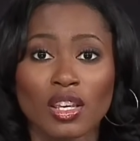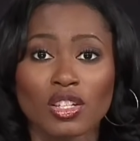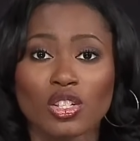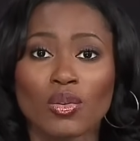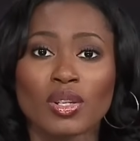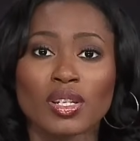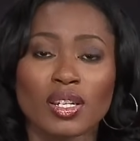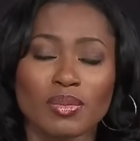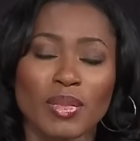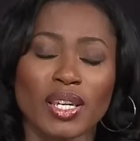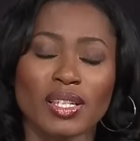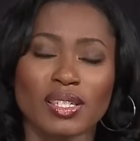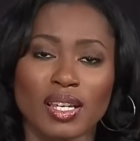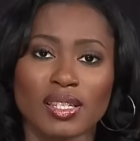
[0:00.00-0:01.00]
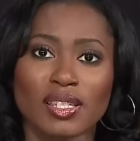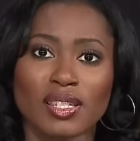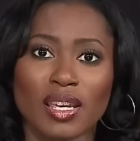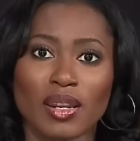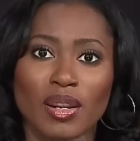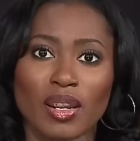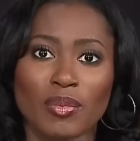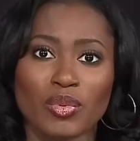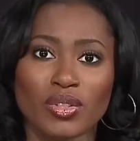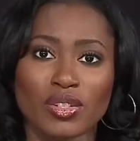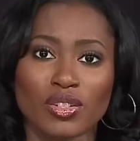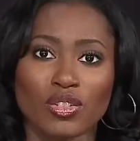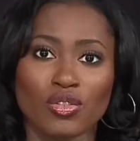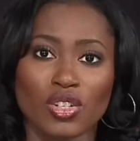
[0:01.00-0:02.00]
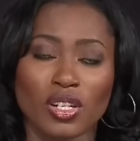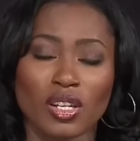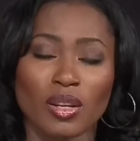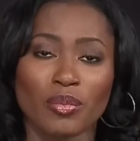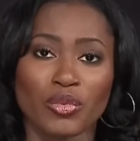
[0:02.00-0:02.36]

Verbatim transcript: So it does make sense that uh, Princess Eugenie